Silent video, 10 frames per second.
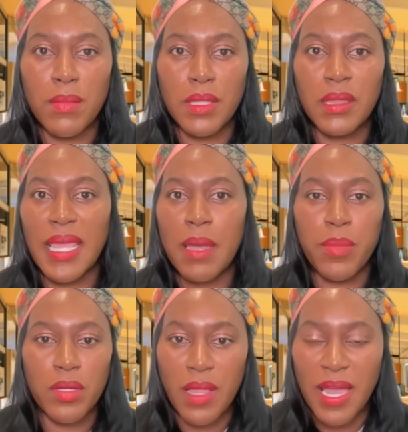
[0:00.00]

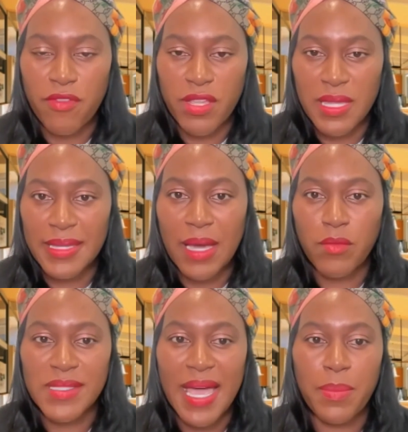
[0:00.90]
label everything that
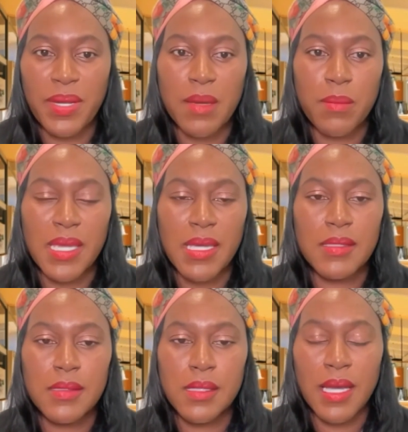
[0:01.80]
was happening,
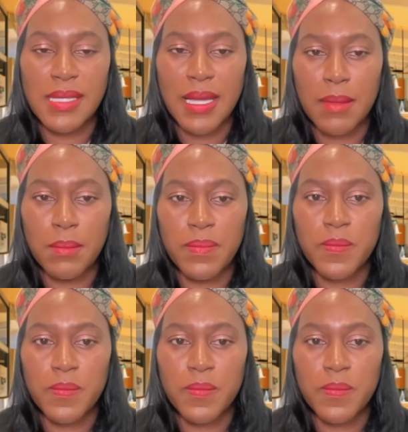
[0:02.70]
because as I